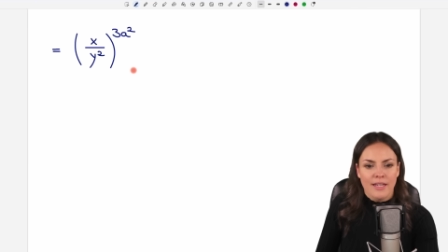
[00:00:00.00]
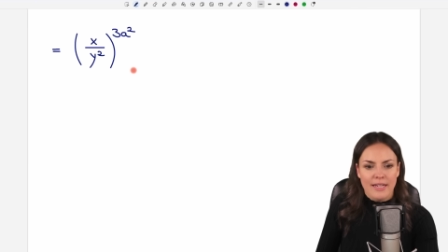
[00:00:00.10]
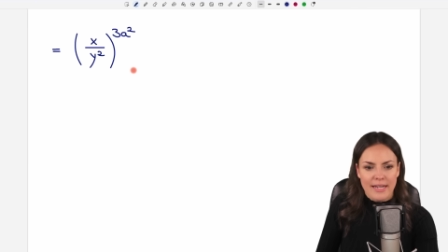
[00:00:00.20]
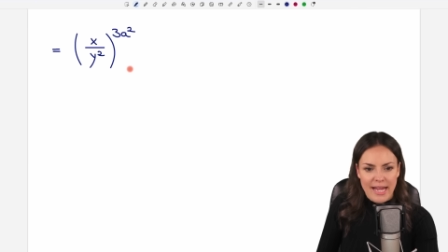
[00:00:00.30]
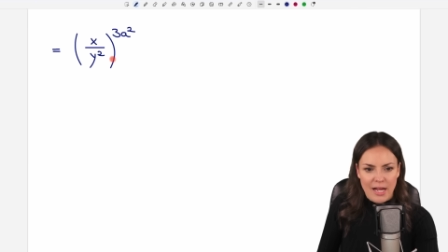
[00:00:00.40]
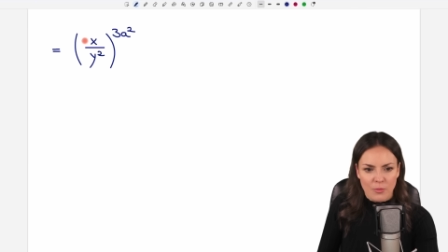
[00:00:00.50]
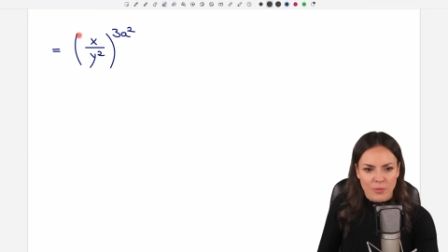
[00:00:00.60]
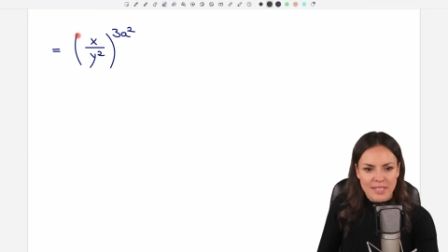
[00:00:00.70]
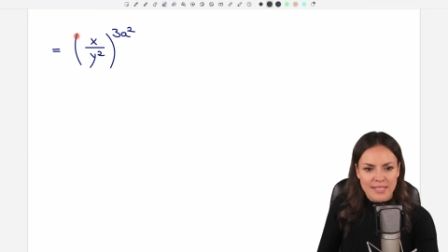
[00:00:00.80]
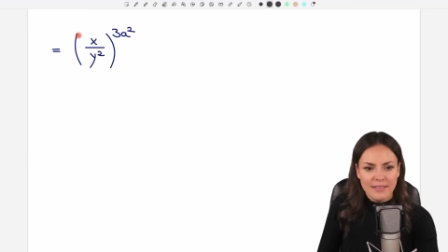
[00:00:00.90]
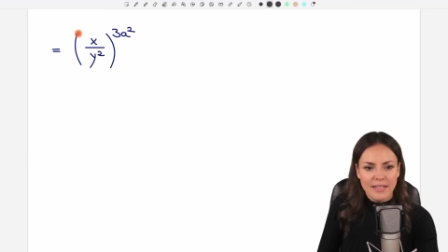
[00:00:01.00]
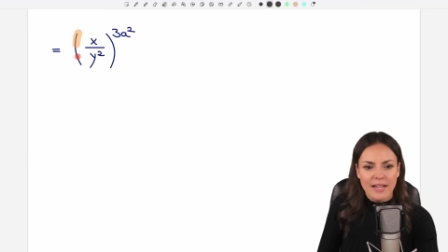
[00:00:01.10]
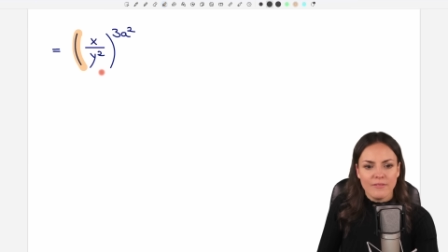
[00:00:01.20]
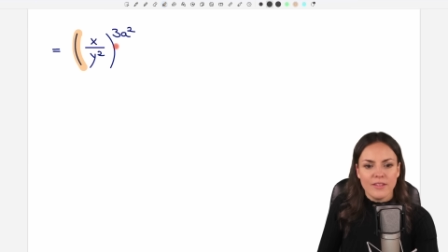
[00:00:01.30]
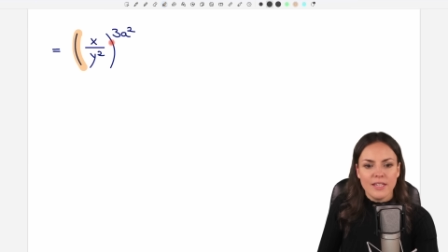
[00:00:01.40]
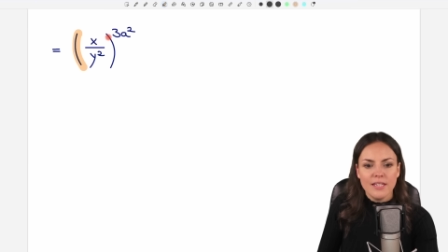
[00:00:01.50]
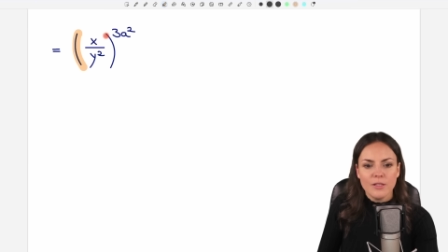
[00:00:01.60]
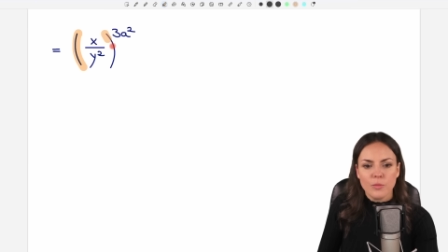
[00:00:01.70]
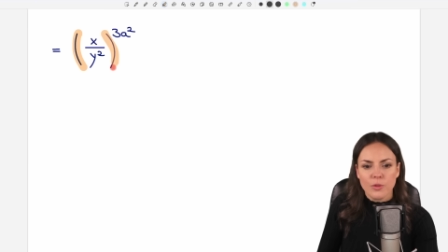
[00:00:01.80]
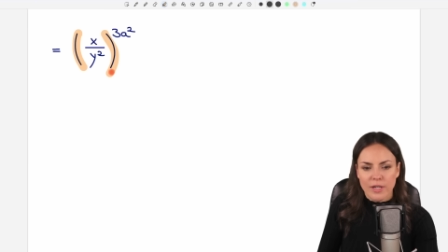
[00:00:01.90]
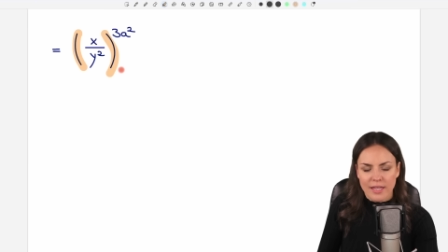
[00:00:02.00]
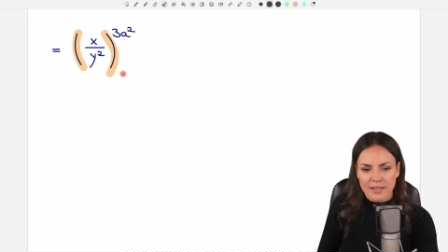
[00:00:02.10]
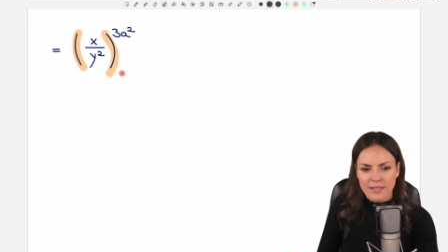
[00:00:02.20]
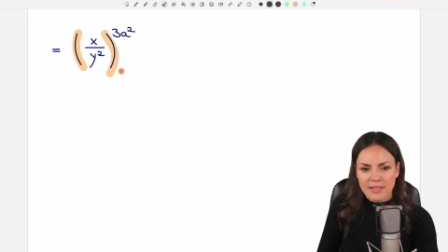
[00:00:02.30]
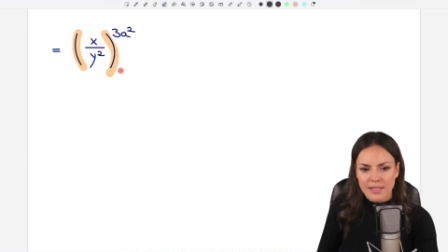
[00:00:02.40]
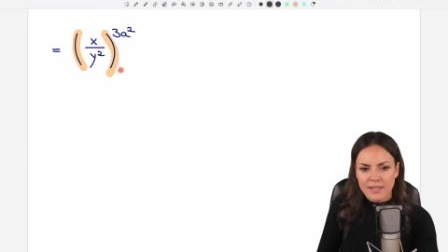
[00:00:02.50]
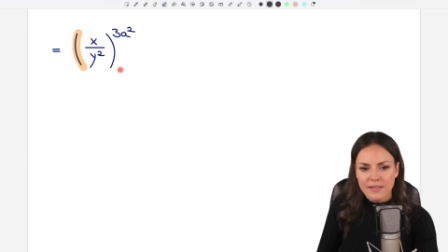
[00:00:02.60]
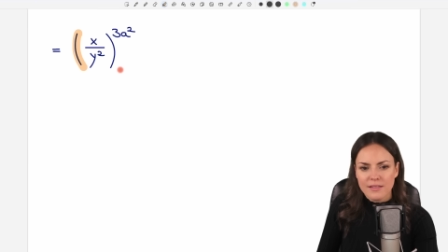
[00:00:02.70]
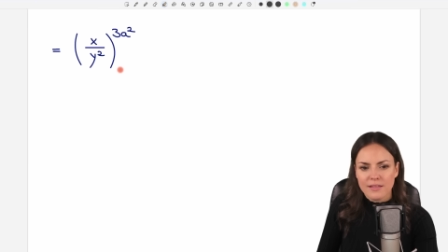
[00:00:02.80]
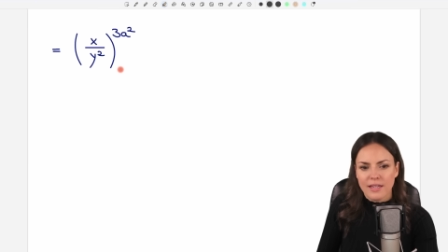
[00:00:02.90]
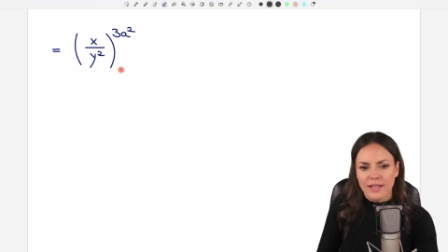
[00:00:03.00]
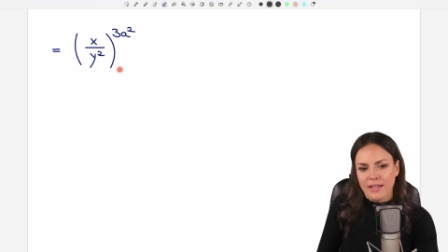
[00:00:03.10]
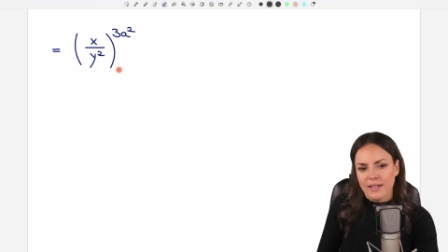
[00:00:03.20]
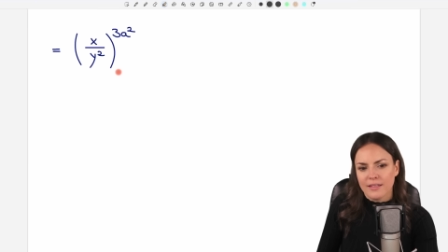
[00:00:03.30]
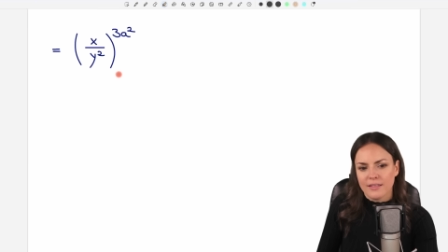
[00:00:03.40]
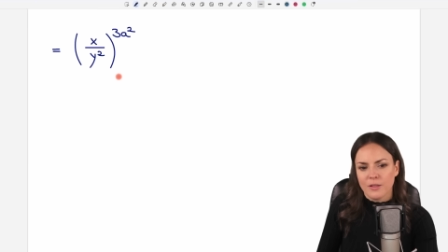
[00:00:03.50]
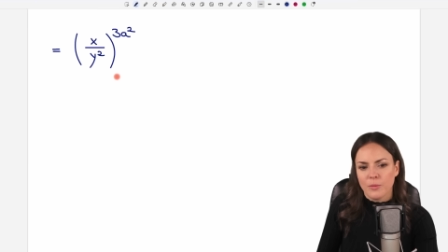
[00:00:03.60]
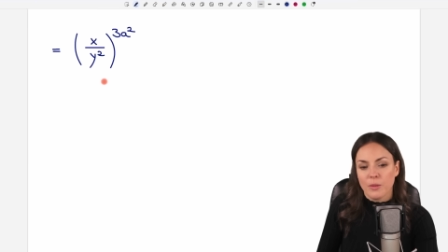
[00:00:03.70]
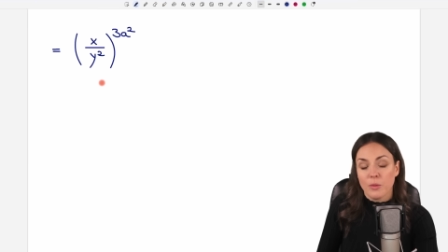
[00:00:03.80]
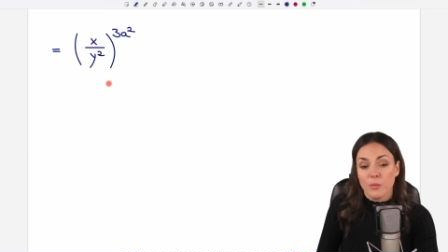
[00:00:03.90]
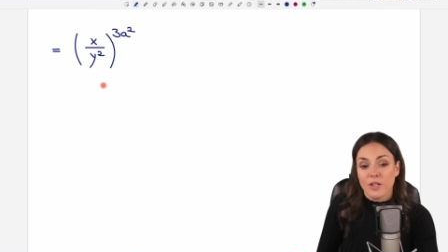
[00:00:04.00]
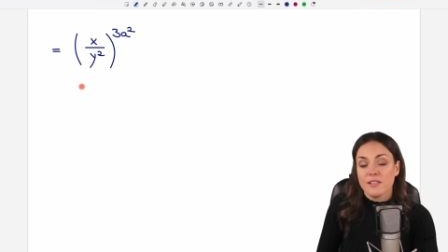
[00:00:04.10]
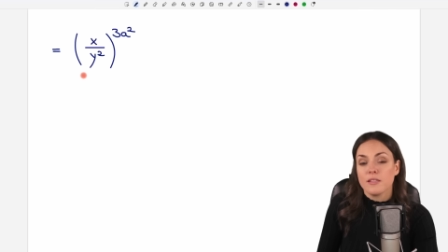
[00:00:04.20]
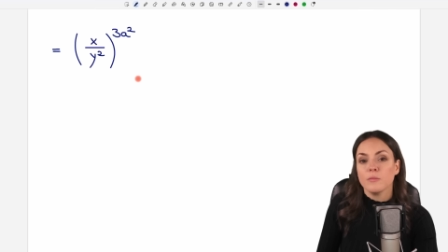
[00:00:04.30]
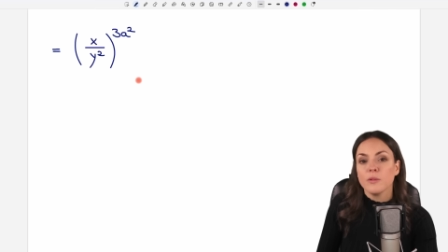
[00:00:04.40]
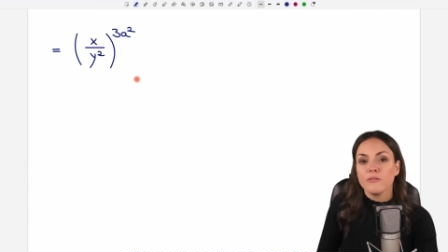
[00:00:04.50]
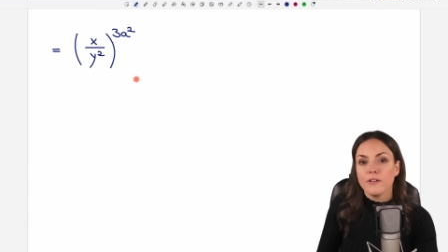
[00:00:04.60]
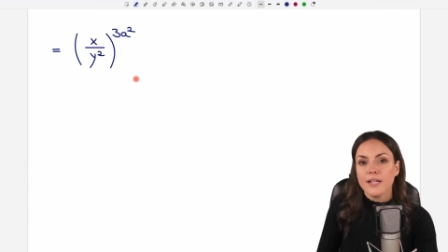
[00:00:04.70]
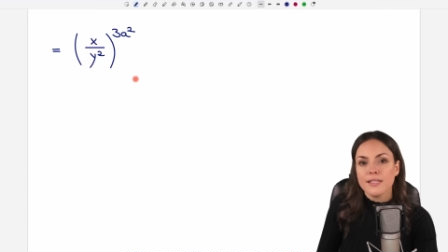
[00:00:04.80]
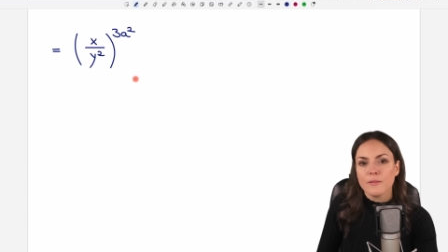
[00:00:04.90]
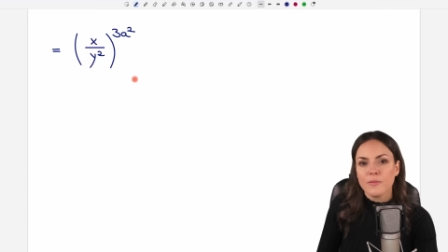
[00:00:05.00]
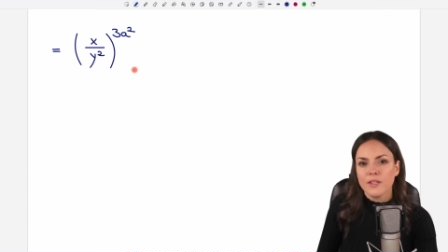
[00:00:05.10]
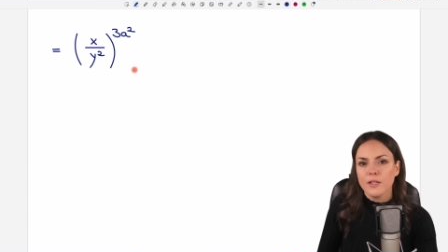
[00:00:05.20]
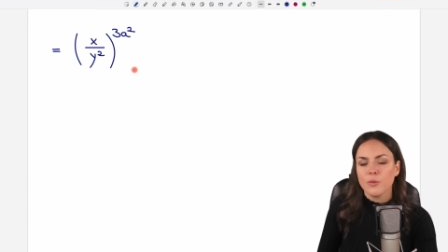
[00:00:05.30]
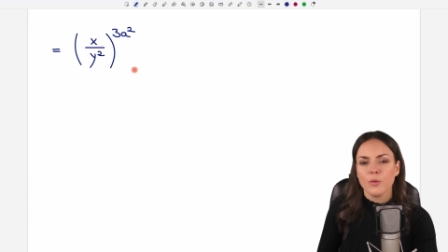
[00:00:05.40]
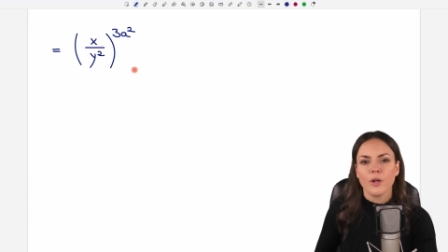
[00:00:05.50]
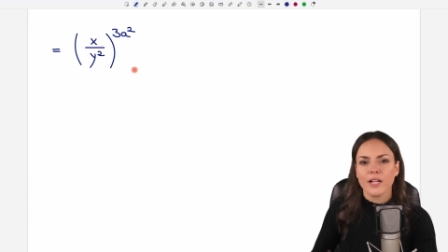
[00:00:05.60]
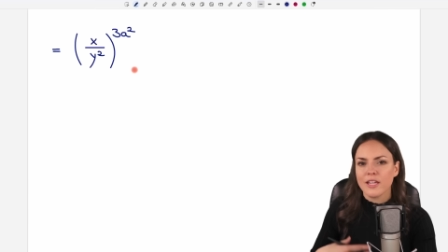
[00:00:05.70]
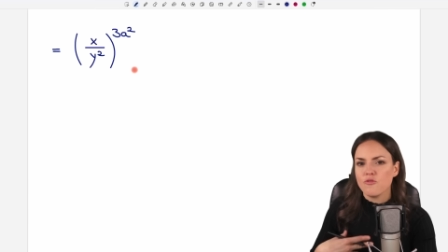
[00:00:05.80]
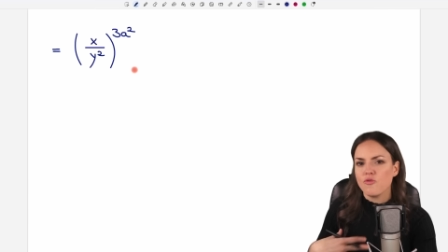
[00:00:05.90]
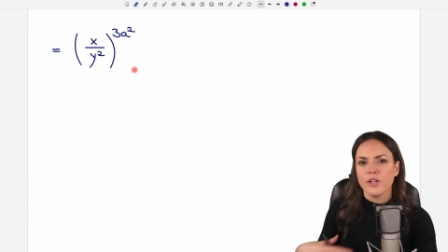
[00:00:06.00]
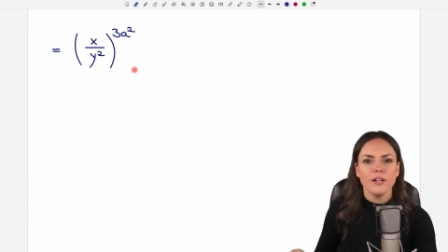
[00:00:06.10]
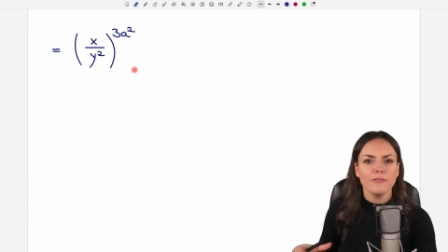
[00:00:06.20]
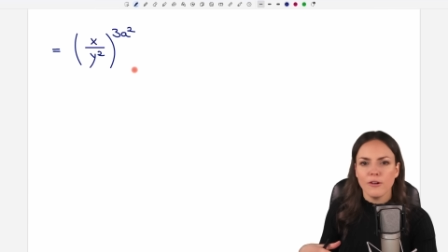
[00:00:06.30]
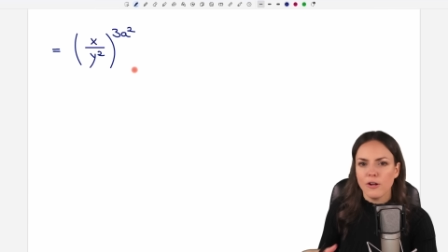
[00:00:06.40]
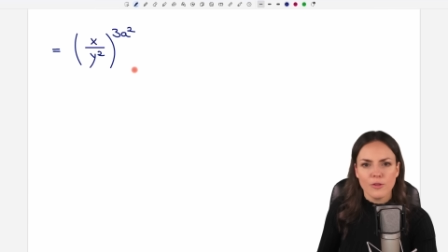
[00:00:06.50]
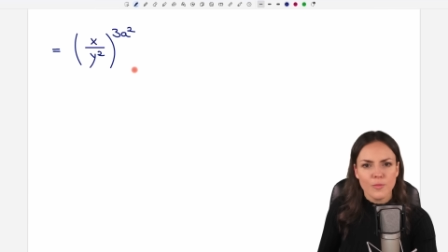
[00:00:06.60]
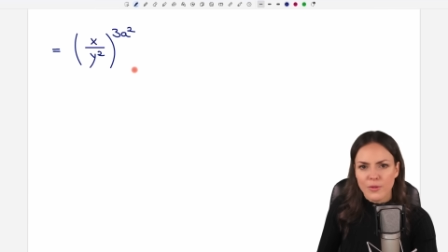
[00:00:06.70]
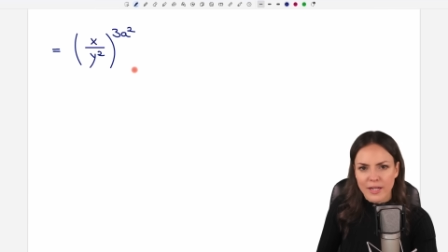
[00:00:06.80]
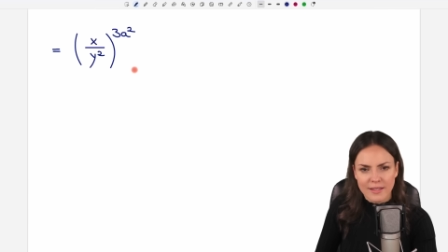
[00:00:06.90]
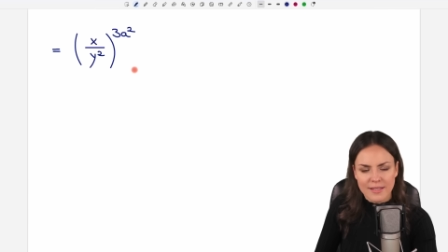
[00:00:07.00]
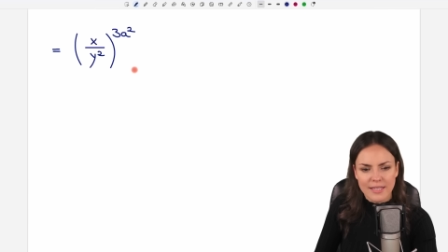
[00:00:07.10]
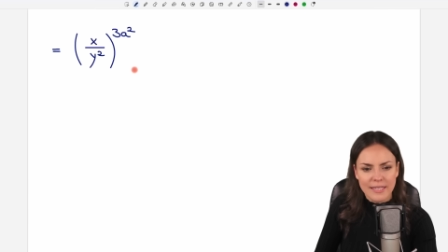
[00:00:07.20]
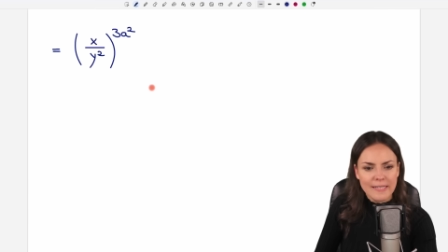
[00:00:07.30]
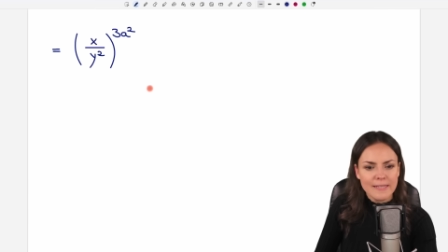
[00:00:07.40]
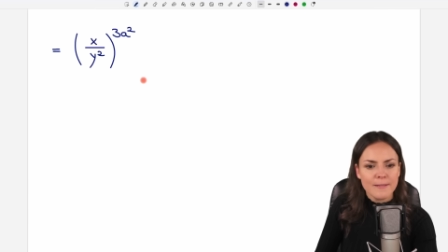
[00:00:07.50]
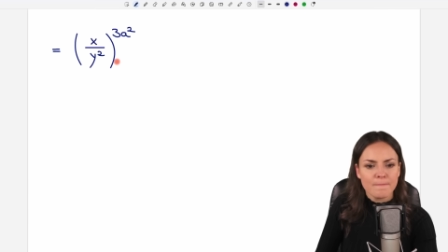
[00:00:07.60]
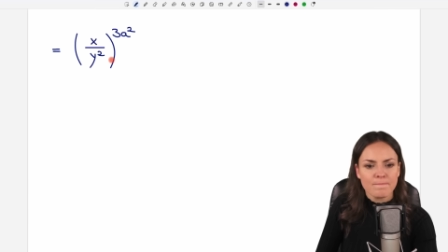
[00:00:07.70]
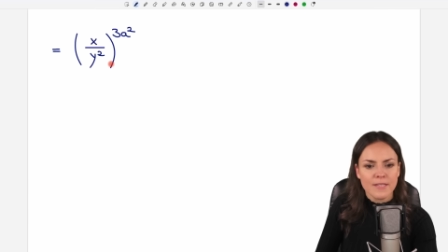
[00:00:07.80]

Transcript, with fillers: Now, we still have these parentheses, and when we want to simplify something, we want to get rid of all the parentheses.